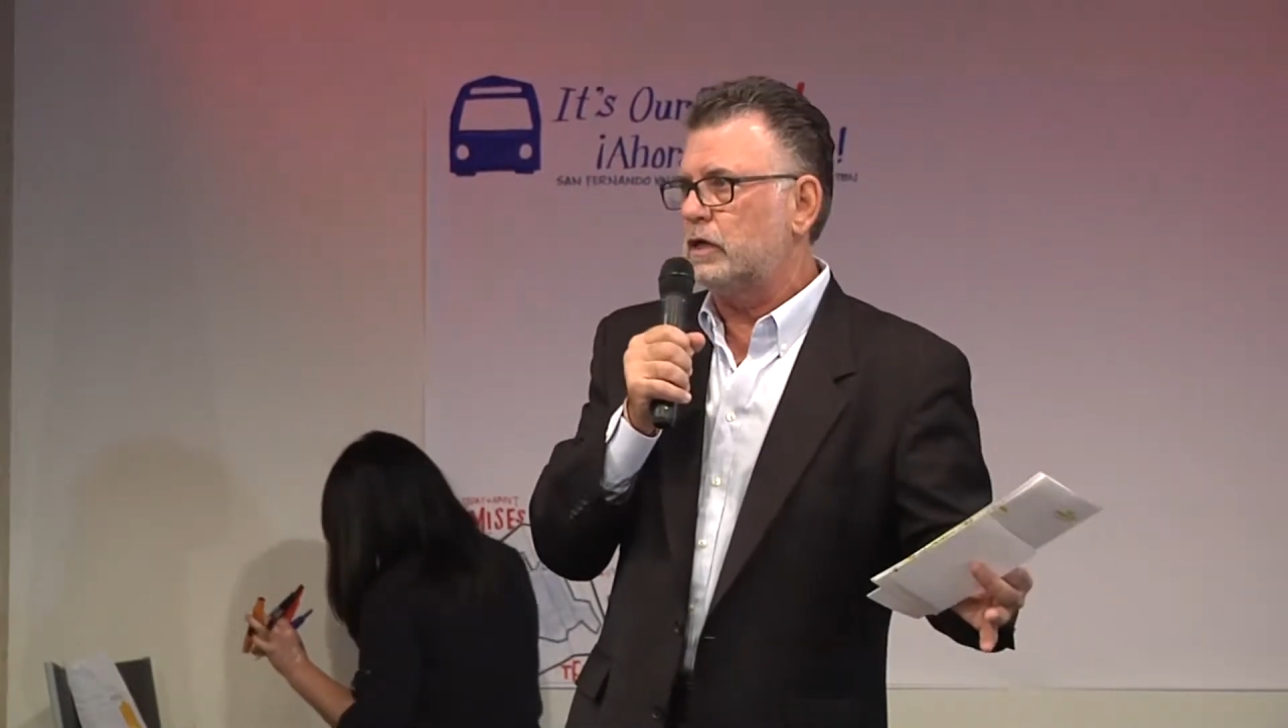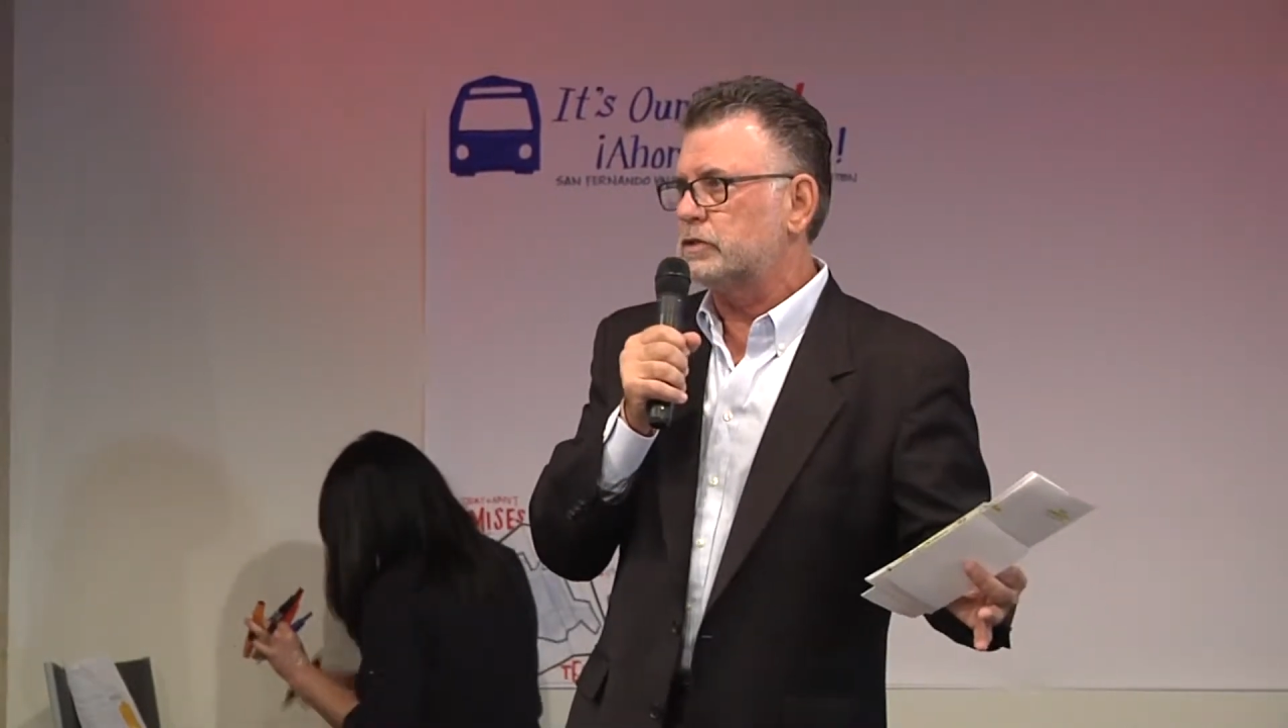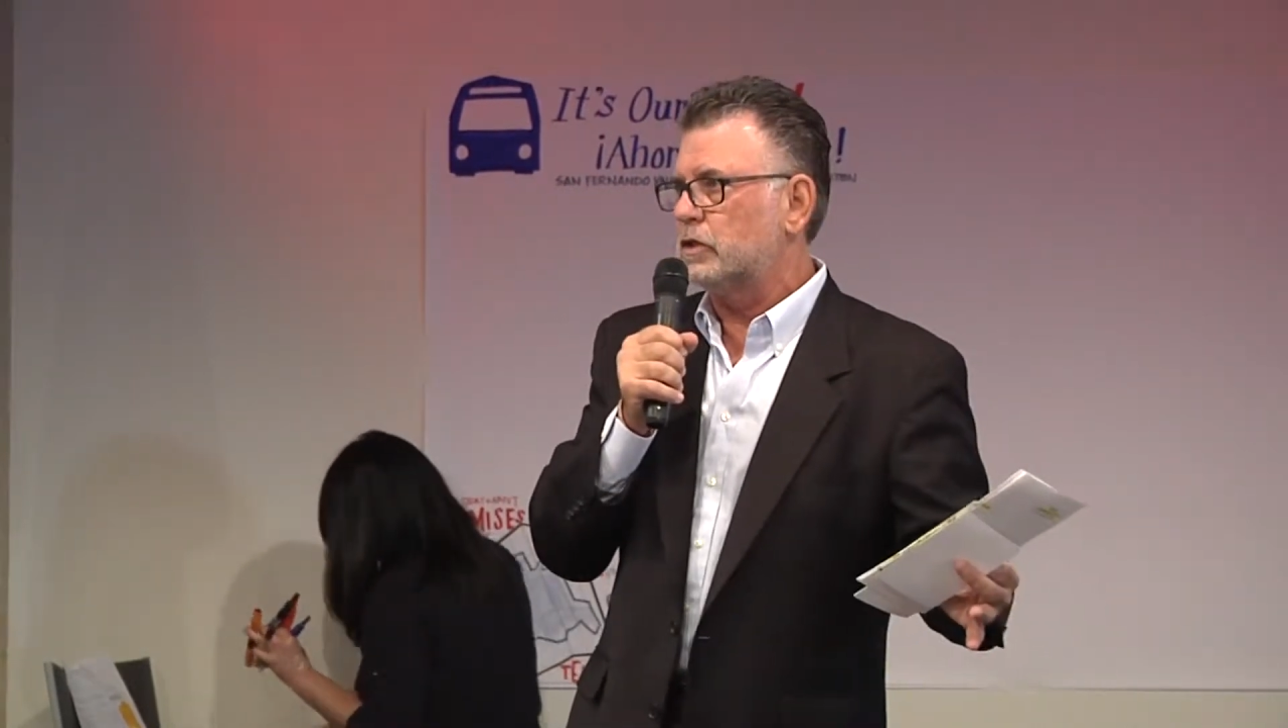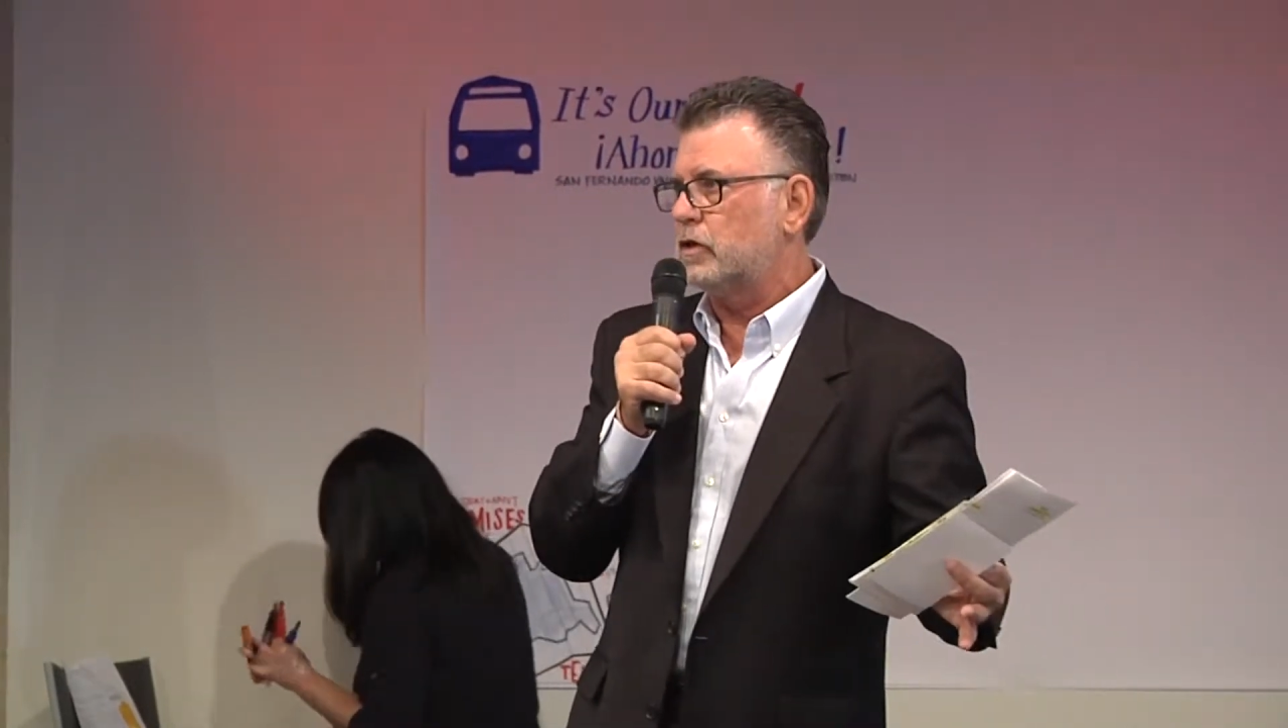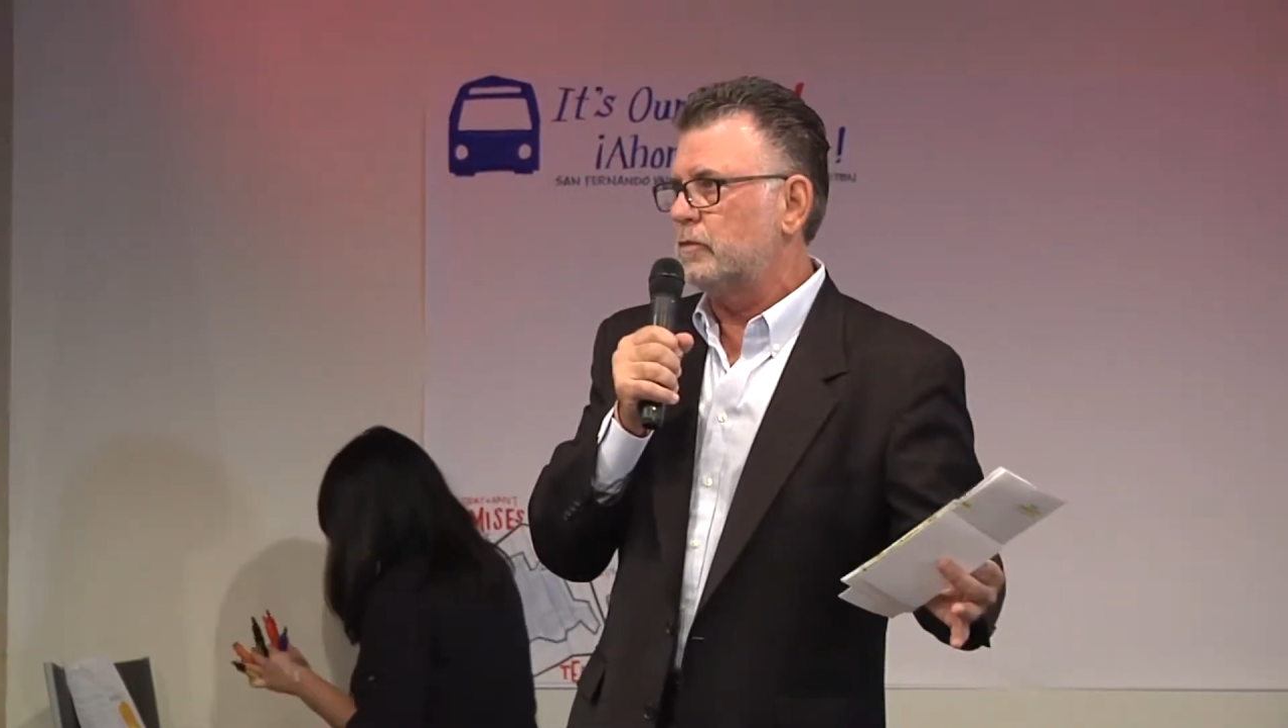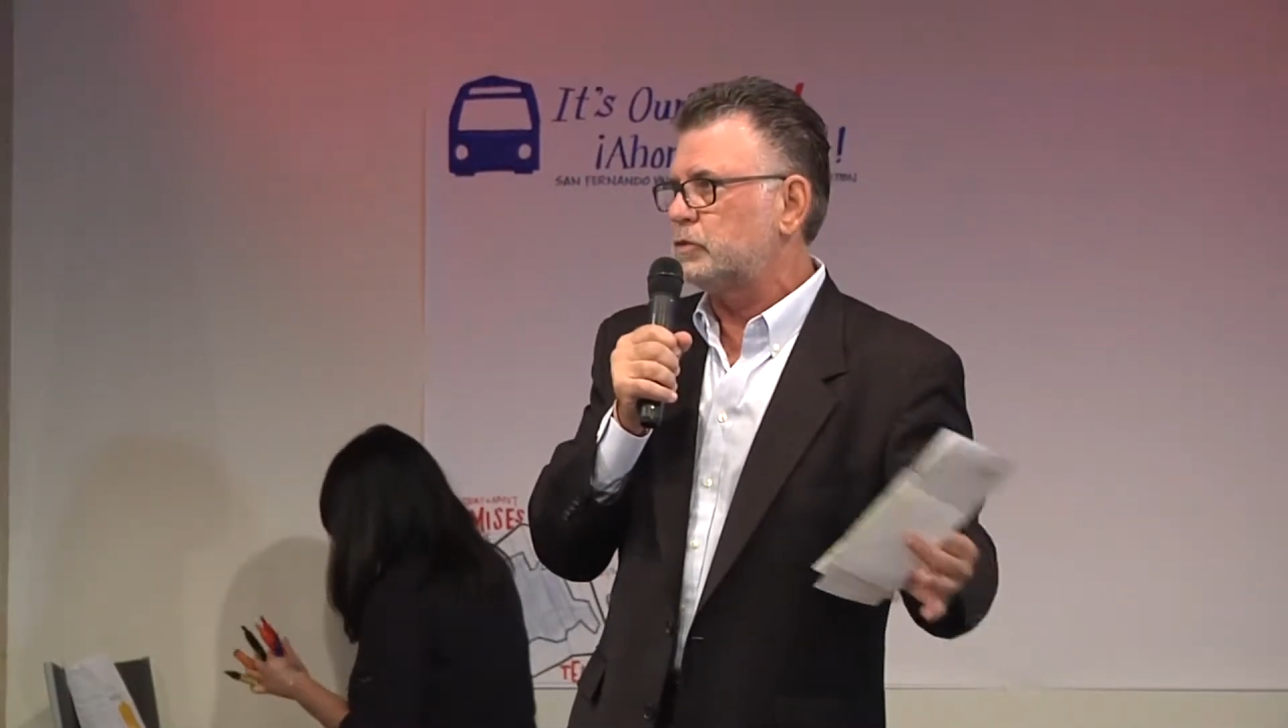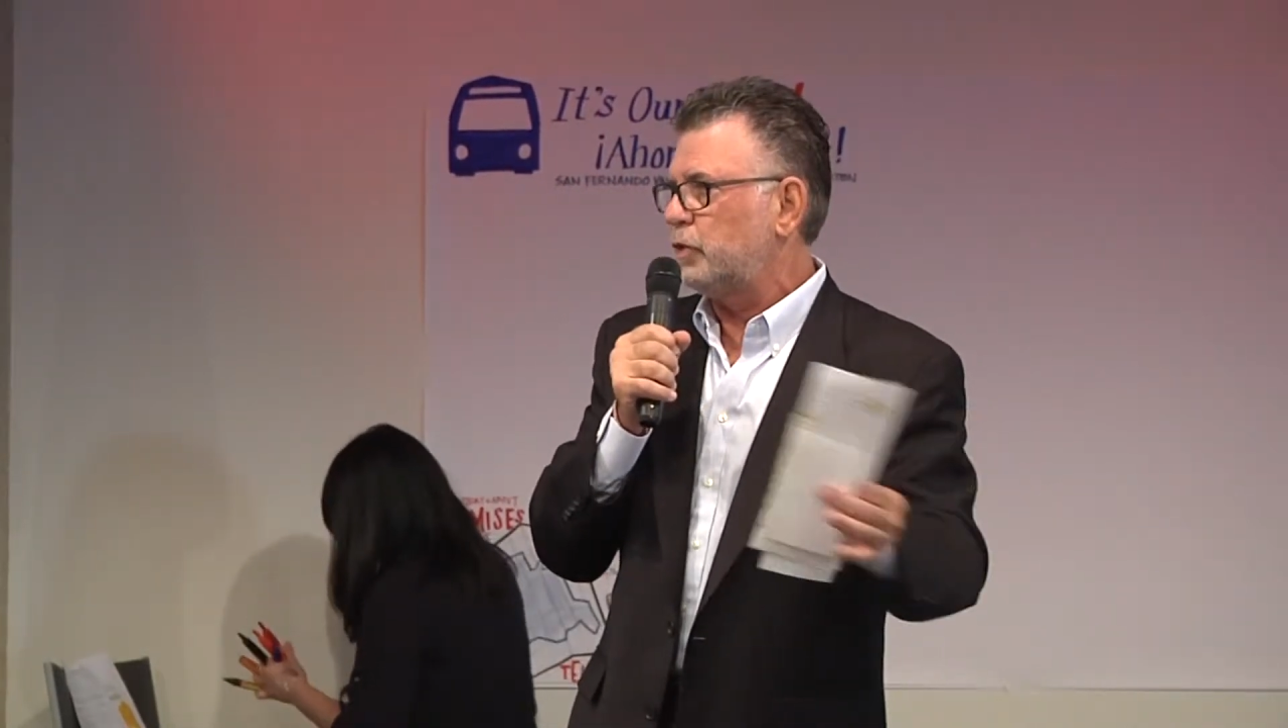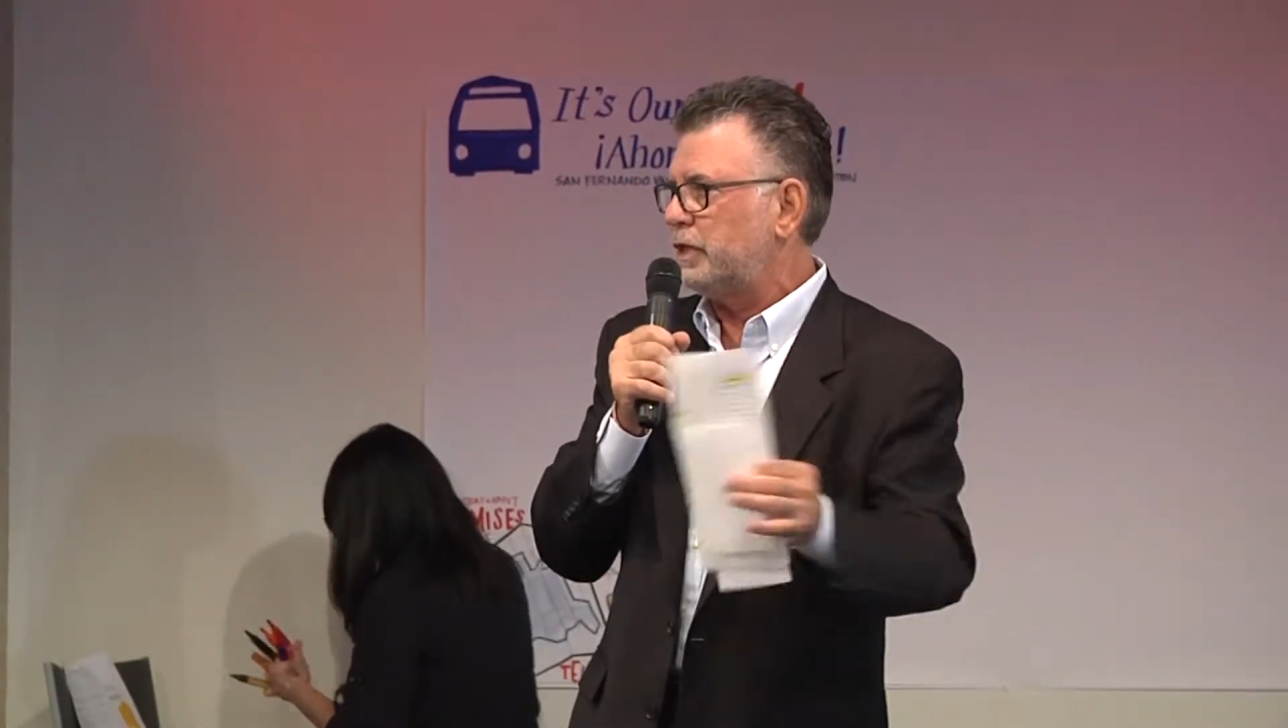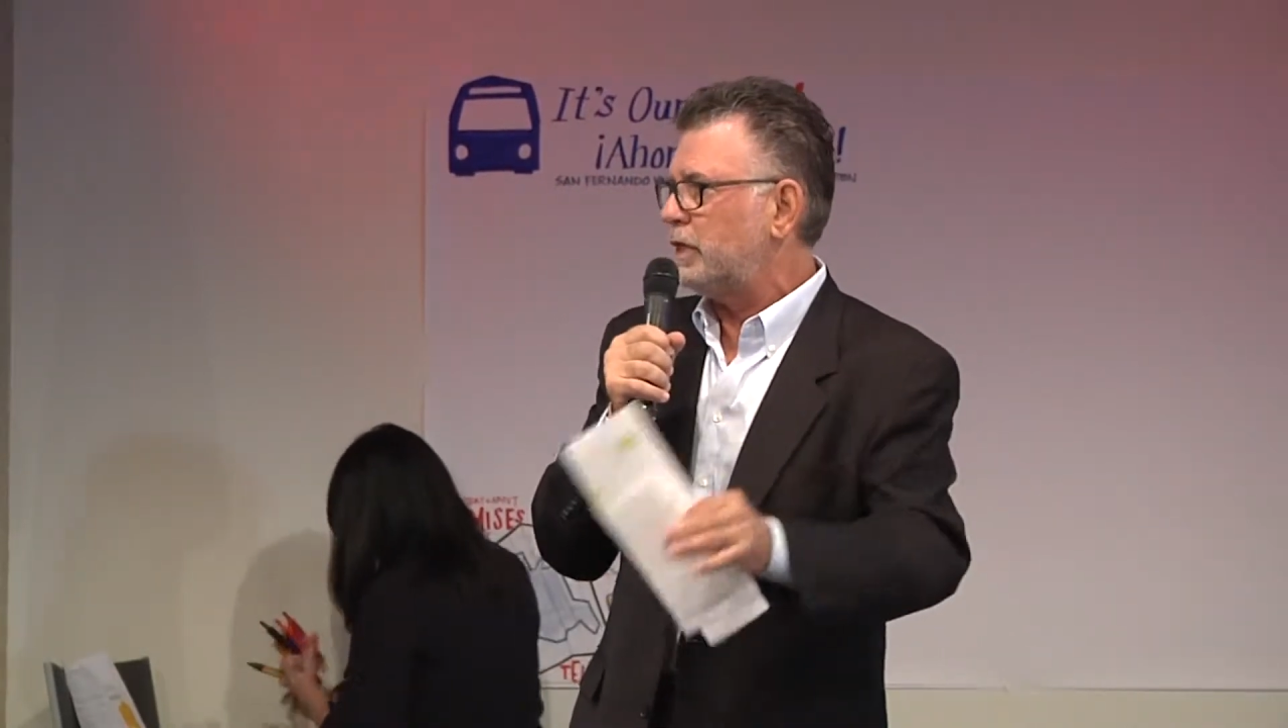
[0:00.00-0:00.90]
Council of Governments,